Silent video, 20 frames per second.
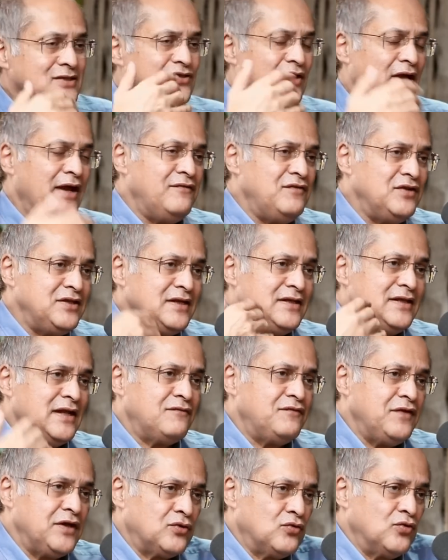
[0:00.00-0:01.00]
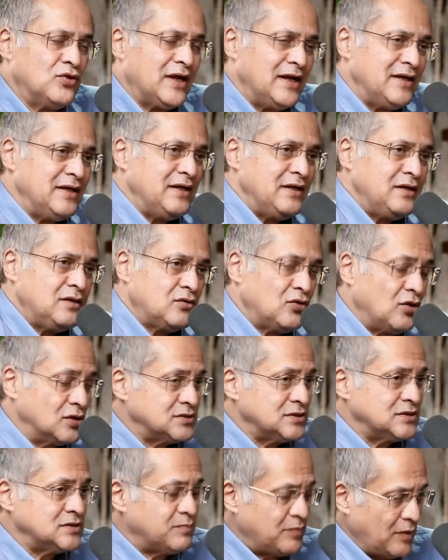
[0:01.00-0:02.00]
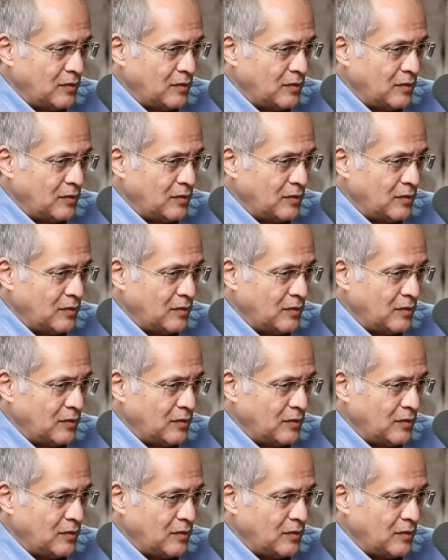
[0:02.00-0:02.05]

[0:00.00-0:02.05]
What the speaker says: So everything that we cook and eat causes